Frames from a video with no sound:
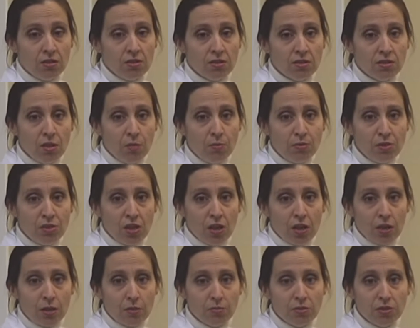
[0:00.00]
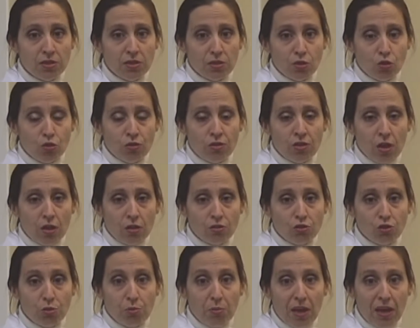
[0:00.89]
Sometimes, your
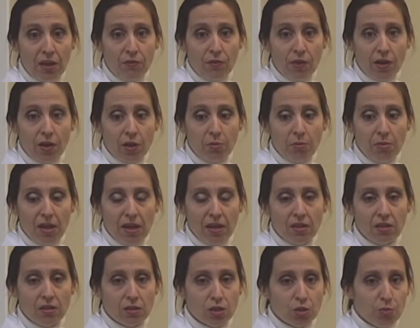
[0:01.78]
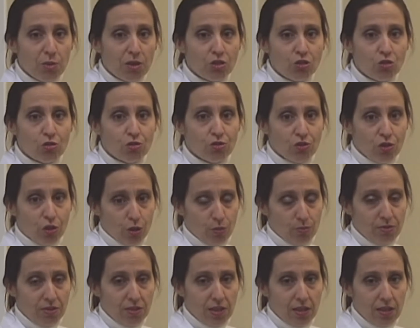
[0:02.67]
doctor may recommend, in special
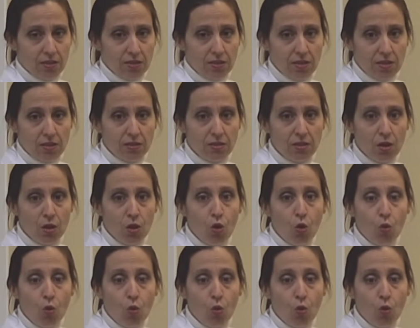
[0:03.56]
circumstances,